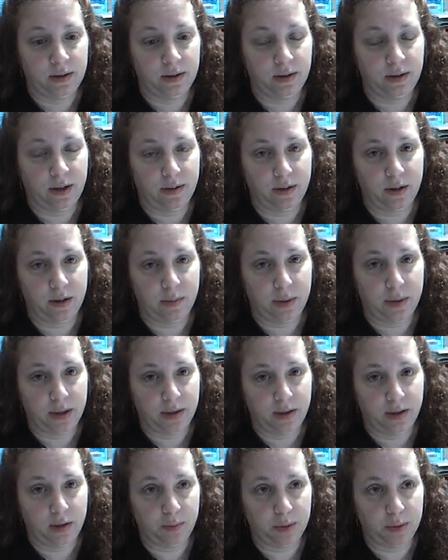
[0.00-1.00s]
not that I
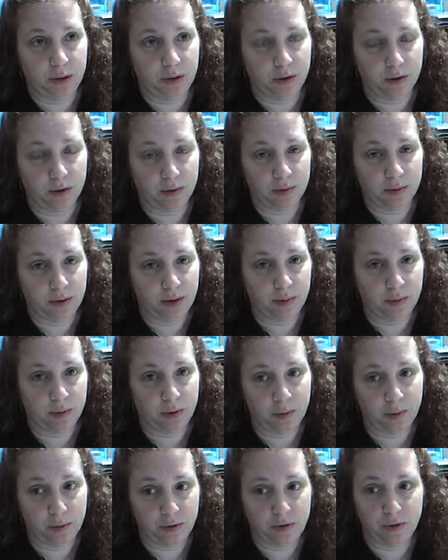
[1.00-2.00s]
mind helping her, I
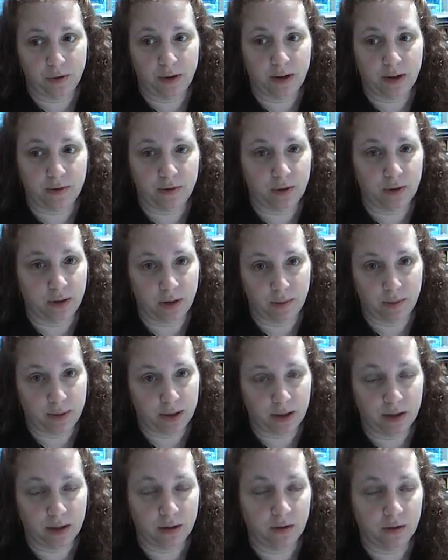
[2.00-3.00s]
would always do that for any of
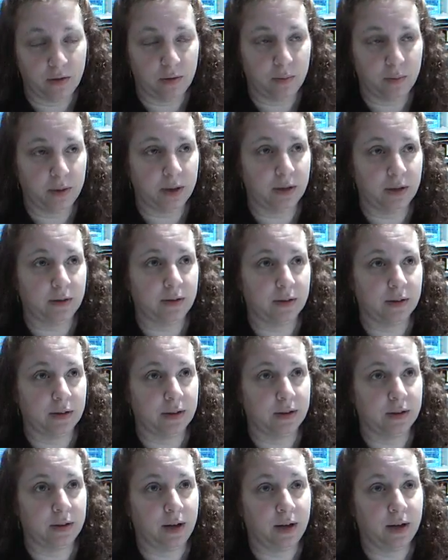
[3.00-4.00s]
my kids. But
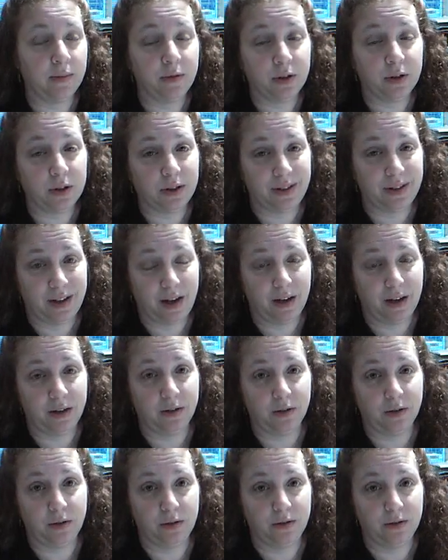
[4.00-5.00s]
I'm very
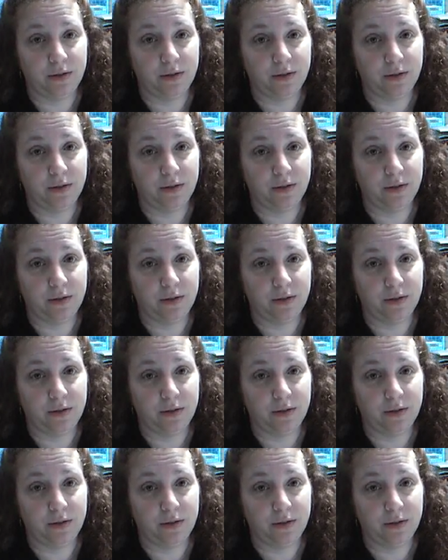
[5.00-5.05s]
tired.